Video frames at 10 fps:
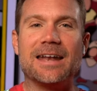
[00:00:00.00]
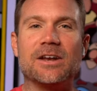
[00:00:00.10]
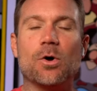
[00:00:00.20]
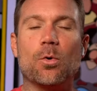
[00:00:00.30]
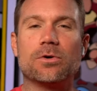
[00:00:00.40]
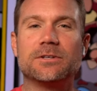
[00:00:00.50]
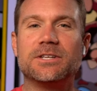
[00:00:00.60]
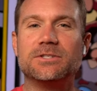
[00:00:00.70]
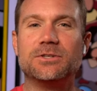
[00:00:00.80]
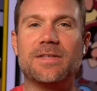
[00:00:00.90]
in order
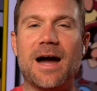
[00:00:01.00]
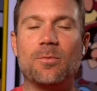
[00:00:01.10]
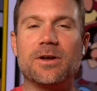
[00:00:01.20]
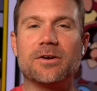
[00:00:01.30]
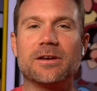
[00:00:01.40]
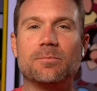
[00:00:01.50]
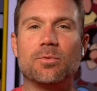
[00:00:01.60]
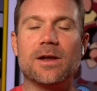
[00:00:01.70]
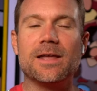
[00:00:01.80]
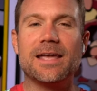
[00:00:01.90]
to do that, we are going to
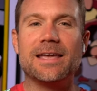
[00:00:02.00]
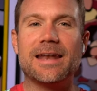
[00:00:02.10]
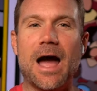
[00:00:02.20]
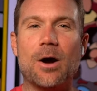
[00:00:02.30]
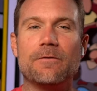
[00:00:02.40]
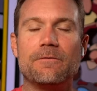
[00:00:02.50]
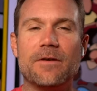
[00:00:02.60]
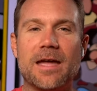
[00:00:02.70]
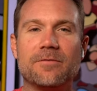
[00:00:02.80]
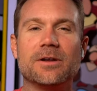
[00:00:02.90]
bring in our
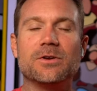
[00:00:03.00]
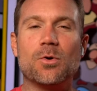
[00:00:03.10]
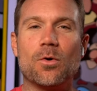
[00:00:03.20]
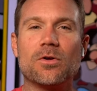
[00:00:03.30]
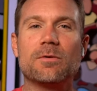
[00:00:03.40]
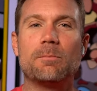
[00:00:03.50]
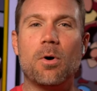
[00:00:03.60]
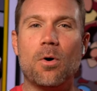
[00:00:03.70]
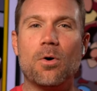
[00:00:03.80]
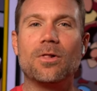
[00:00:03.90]
favorite North
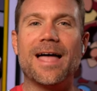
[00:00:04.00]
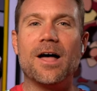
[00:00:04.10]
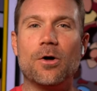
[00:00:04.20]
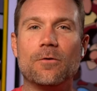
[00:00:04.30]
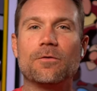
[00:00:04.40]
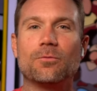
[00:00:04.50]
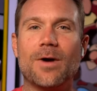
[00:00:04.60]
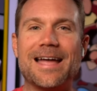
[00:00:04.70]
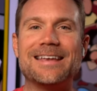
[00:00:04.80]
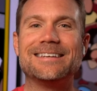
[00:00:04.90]
Pole elf
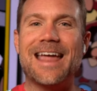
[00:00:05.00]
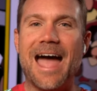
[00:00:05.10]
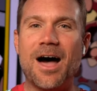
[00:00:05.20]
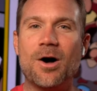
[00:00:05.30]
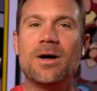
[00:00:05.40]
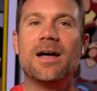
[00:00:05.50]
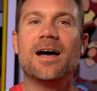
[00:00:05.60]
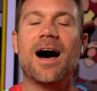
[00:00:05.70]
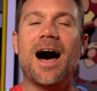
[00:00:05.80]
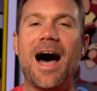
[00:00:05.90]
right now.
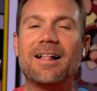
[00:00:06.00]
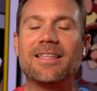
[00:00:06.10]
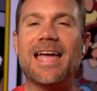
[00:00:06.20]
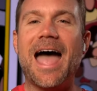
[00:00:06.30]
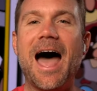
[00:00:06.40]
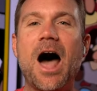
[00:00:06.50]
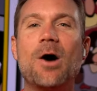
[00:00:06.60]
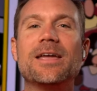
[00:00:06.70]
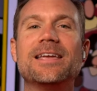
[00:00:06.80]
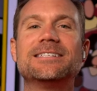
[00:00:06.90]
Holly,
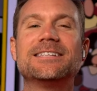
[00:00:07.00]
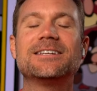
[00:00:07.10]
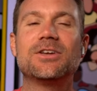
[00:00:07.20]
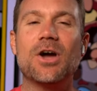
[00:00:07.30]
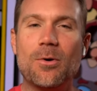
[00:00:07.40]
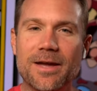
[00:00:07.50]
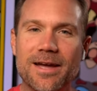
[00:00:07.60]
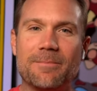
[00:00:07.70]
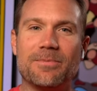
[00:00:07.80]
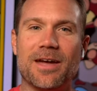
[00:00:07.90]
how is it going
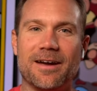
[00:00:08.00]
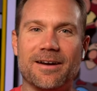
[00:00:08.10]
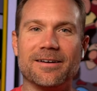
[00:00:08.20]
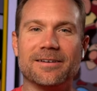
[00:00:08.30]
up there?